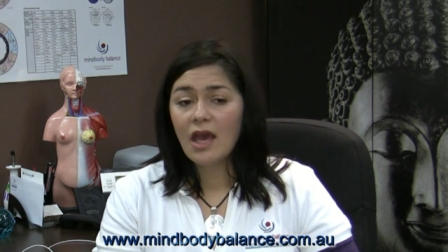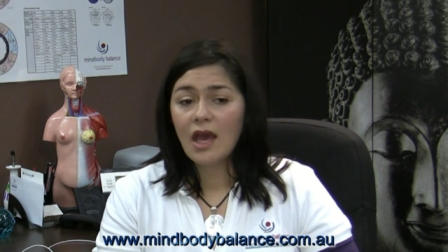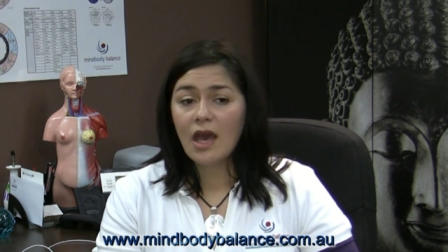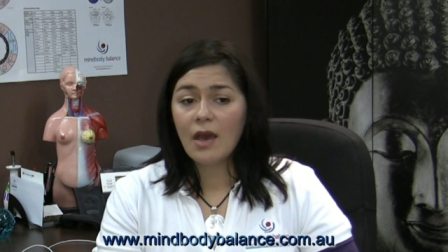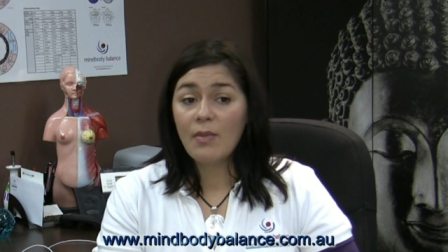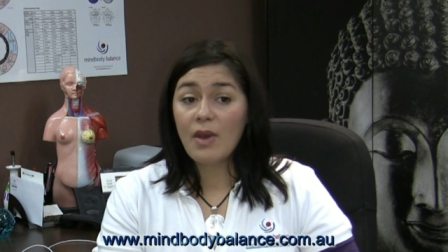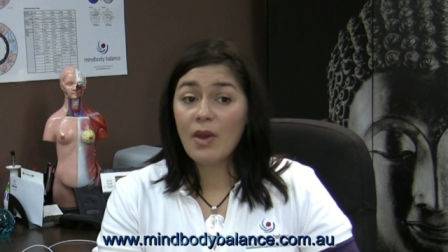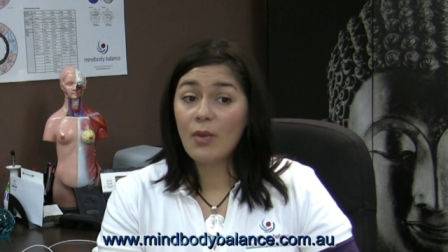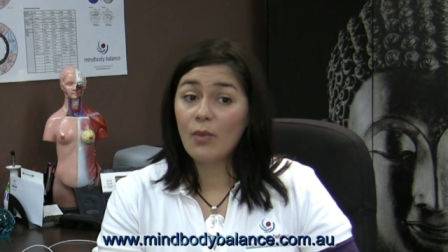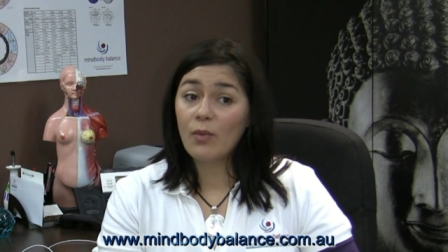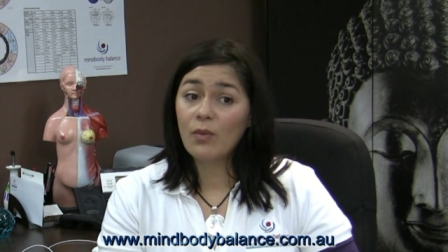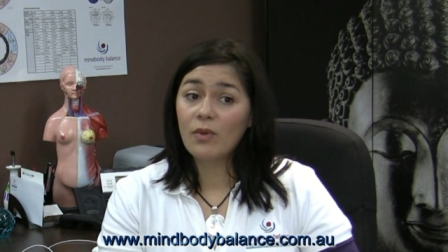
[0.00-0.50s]

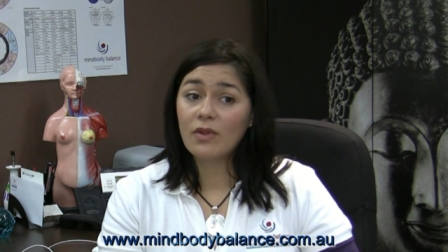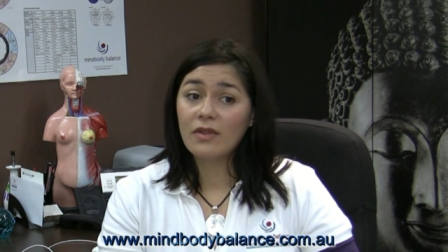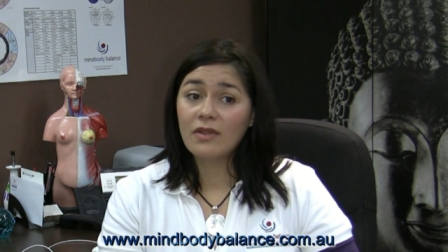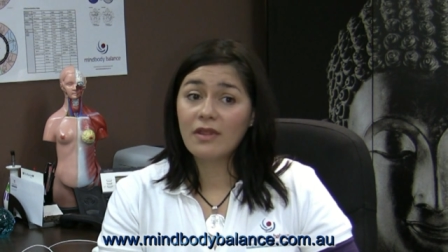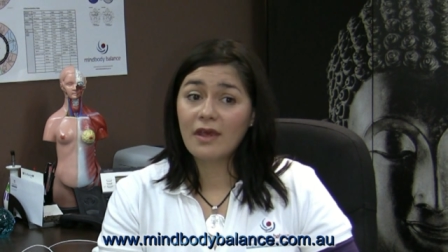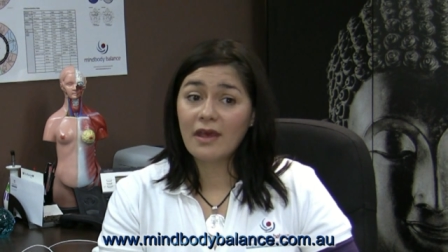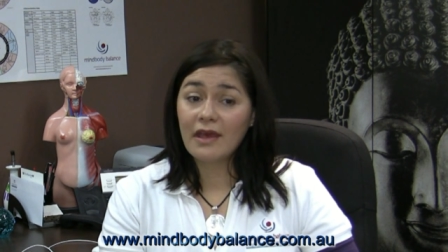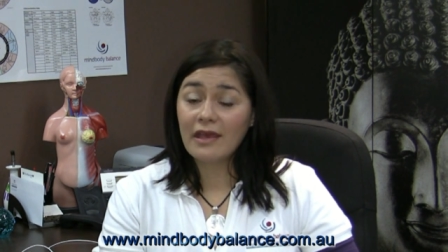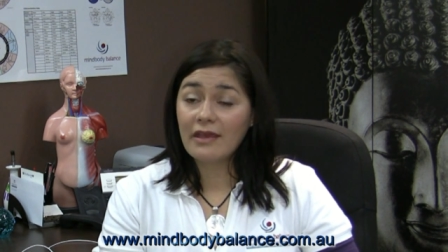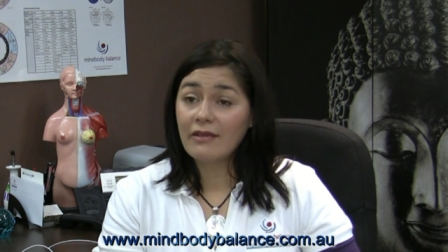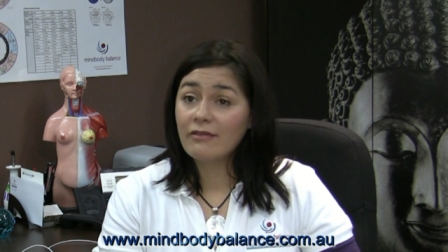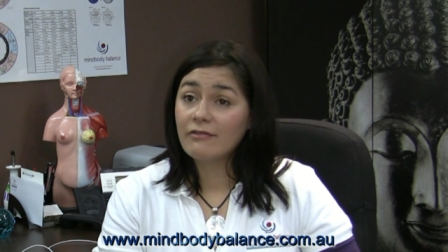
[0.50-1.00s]
about what
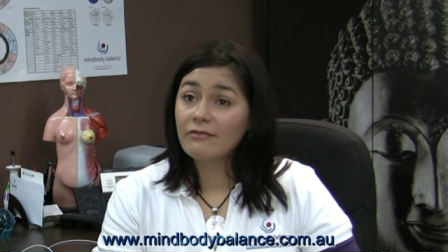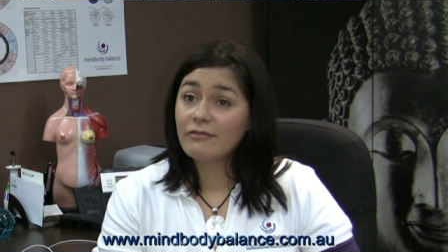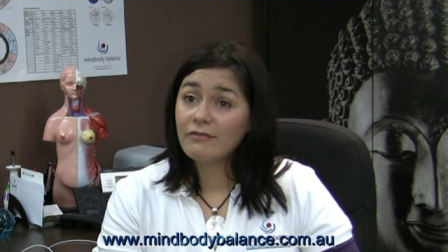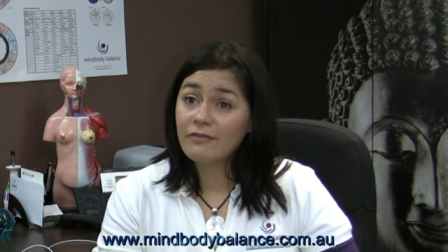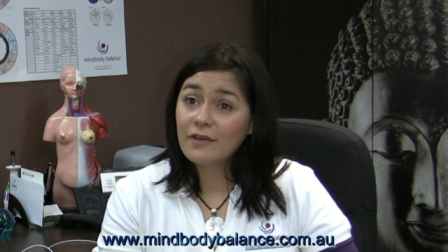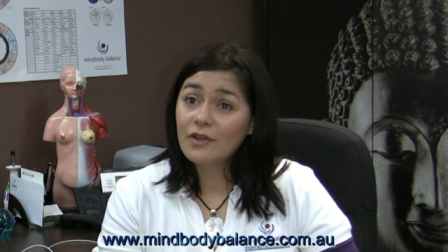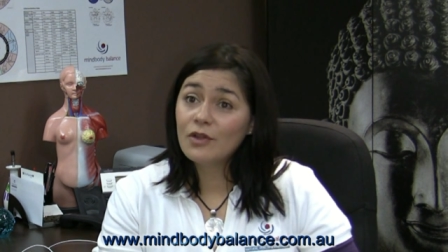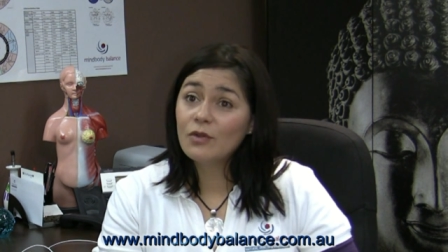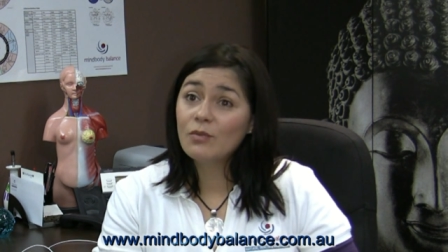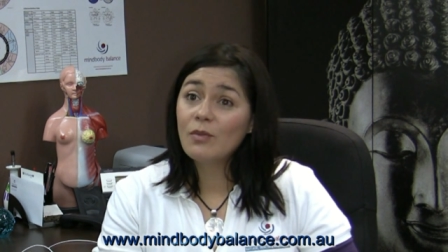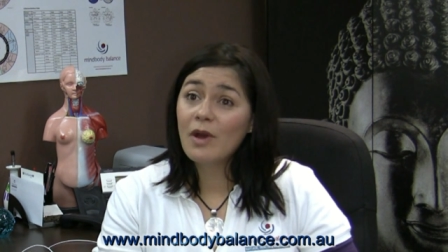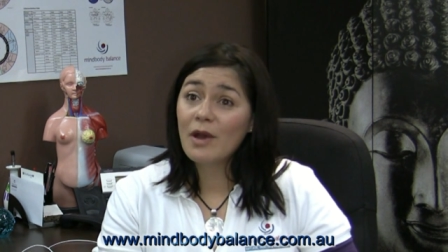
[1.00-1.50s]
they
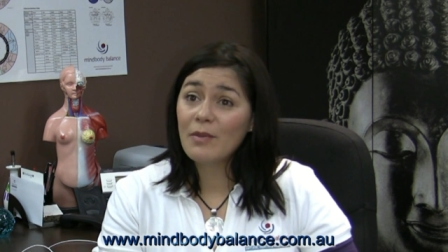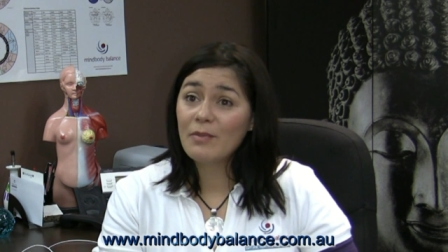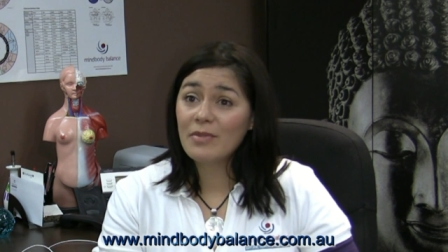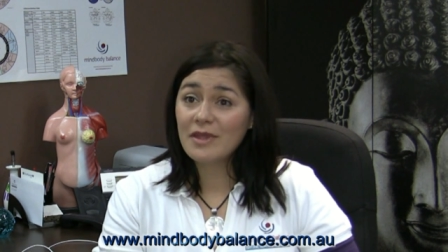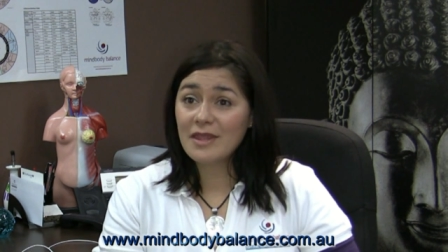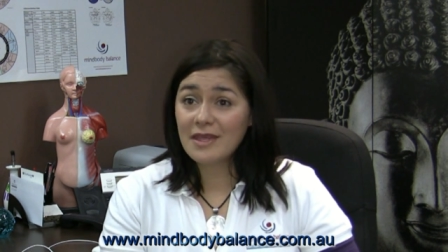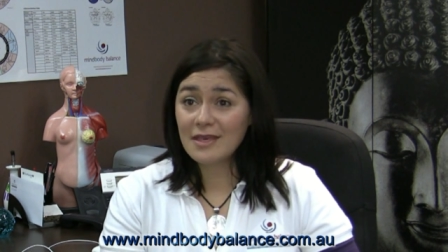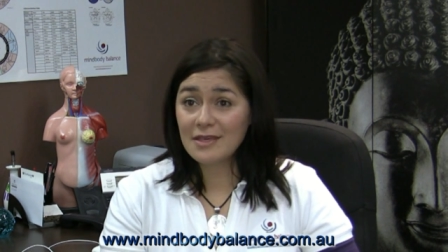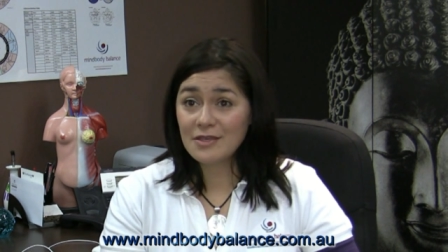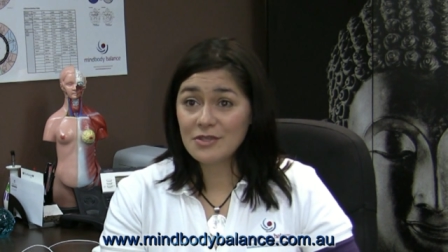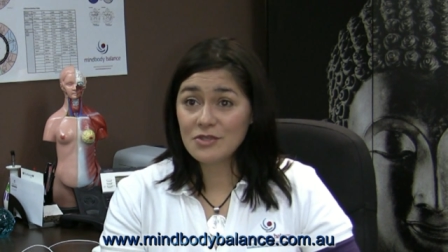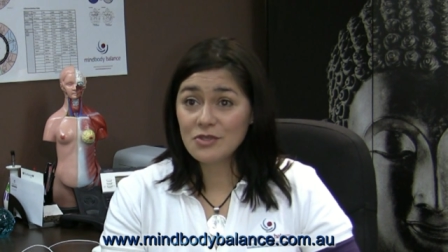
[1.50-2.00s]
feel might be
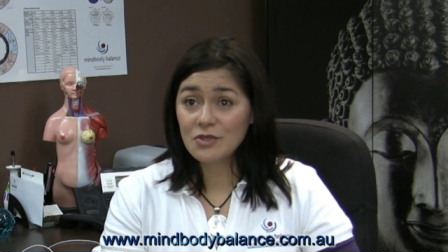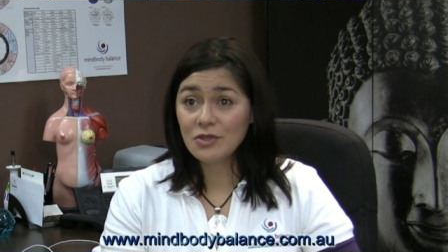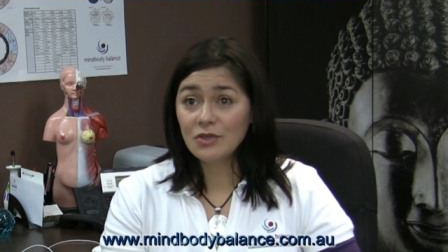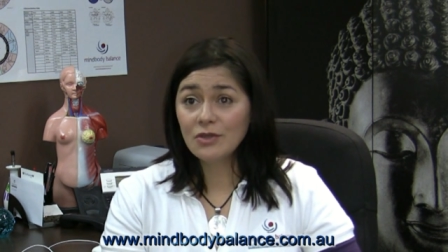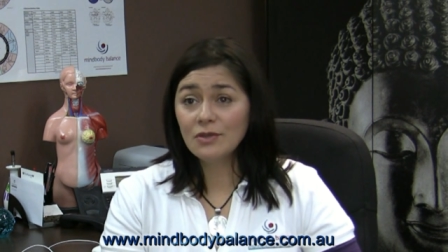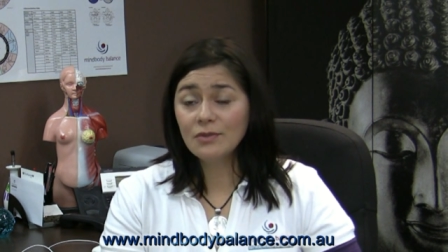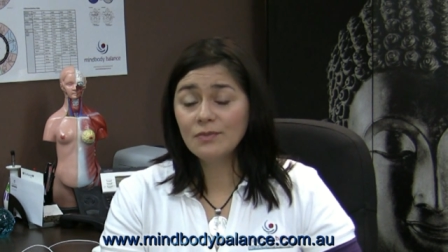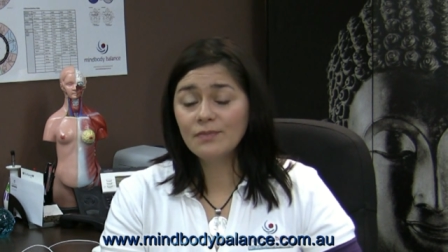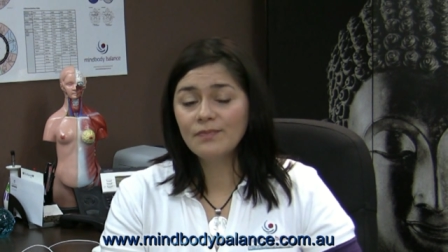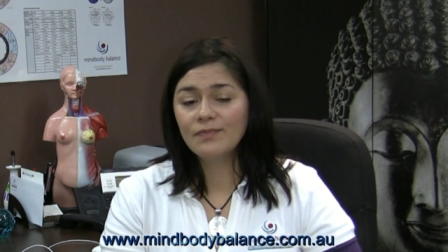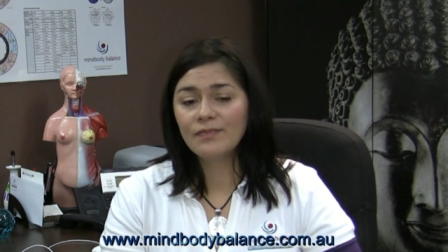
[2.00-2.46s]
the issue.